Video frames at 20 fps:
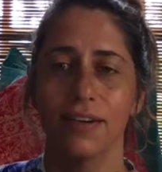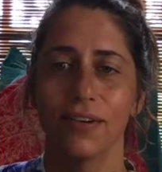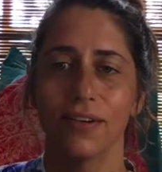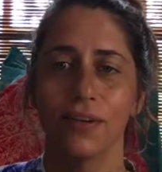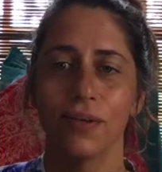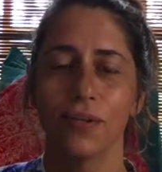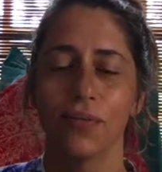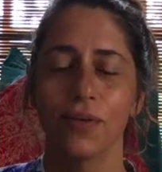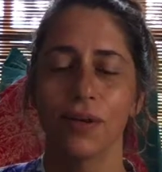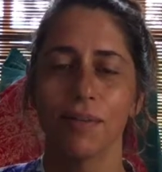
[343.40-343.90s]

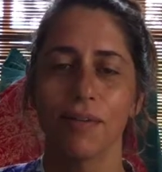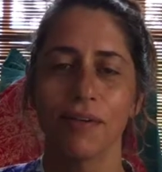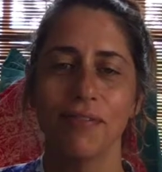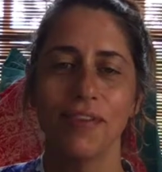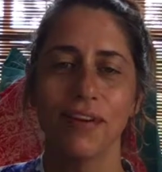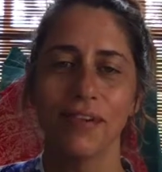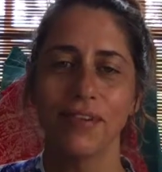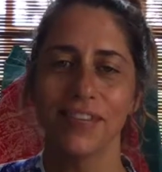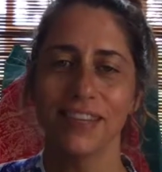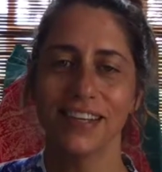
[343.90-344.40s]
One of my
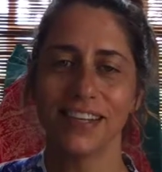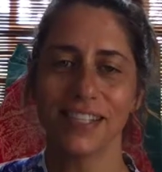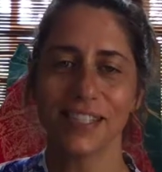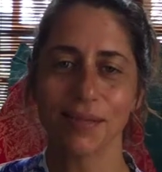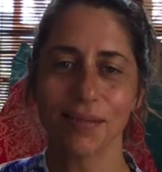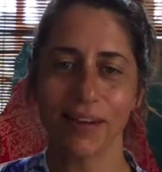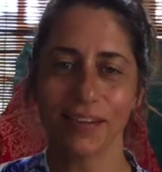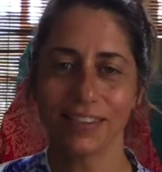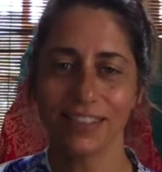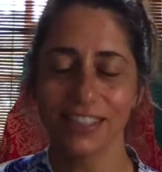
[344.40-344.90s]
favorite things
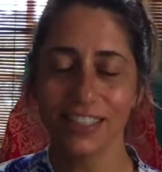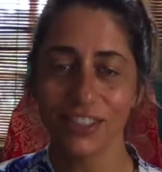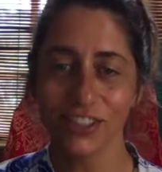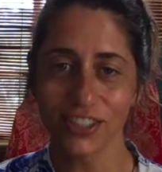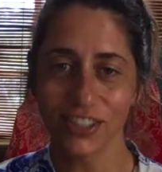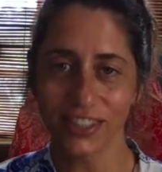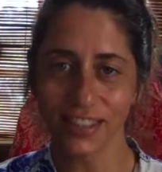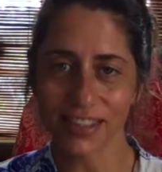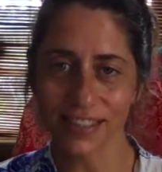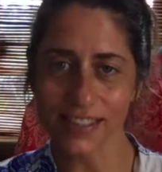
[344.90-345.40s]
about
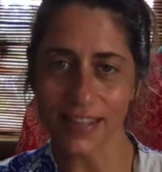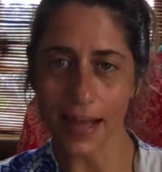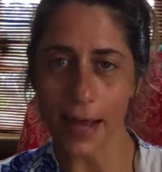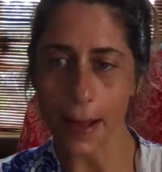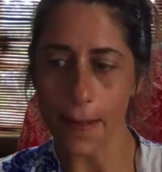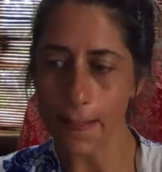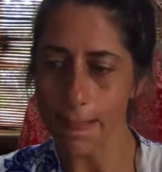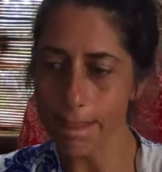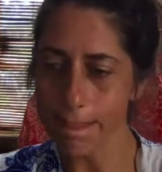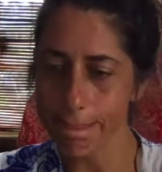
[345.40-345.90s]
teaching is
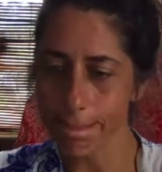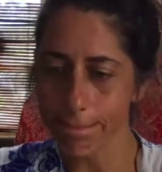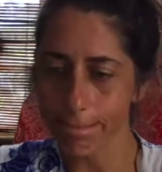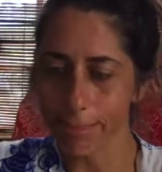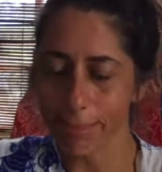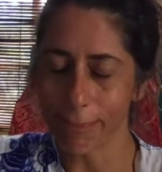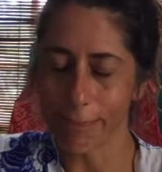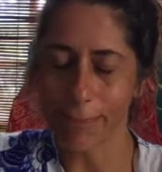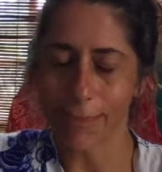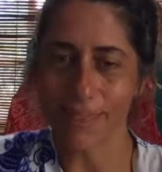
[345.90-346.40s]
that
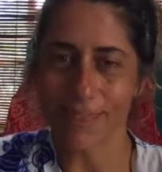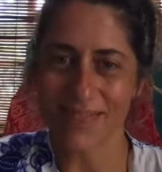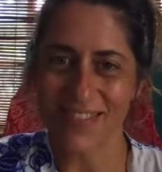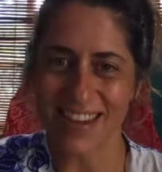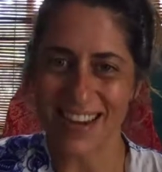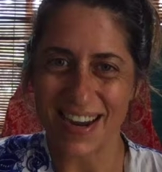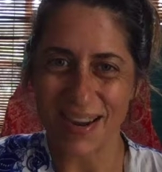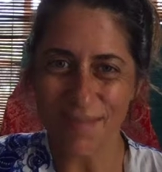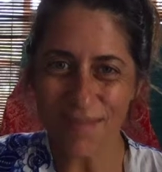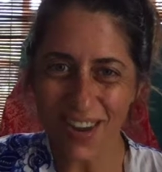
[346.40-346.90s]

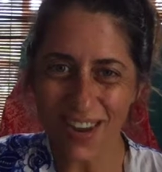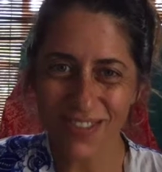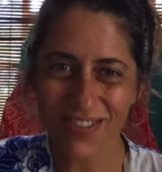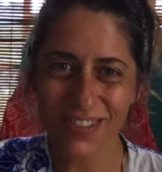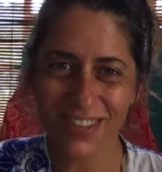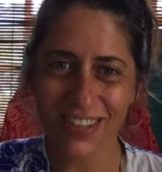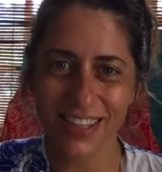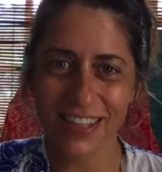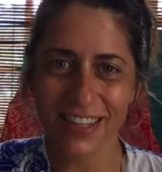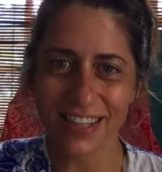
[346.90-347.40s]
I'm not
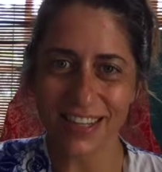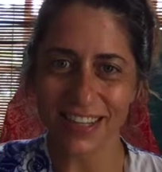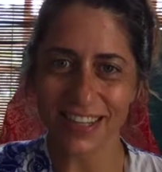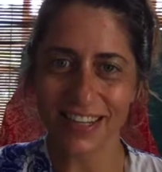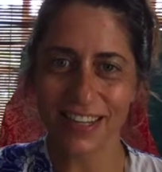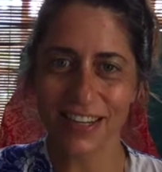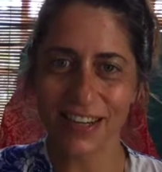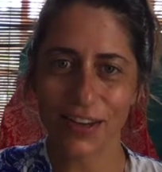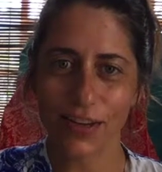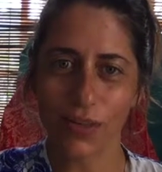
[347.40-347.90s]

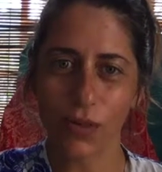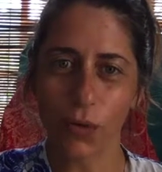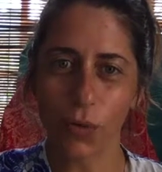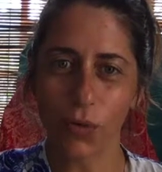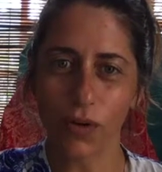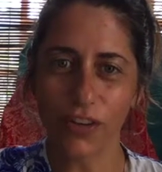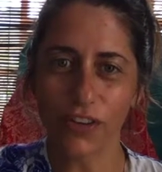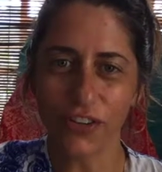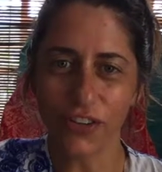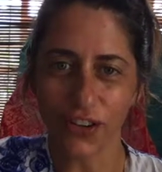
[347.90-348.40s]
really the
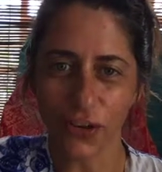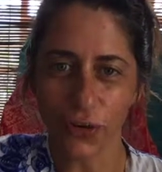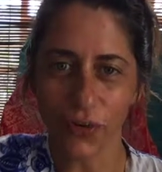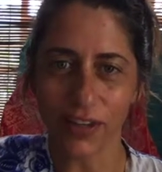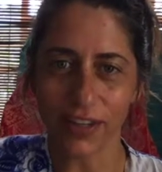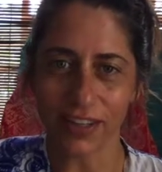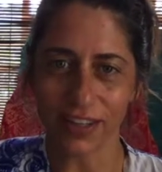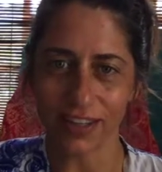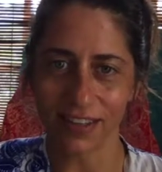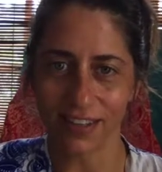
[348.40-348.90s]
one
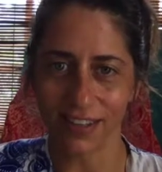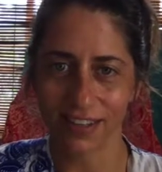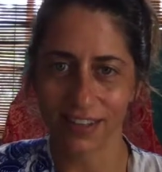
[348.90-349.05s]
doing it.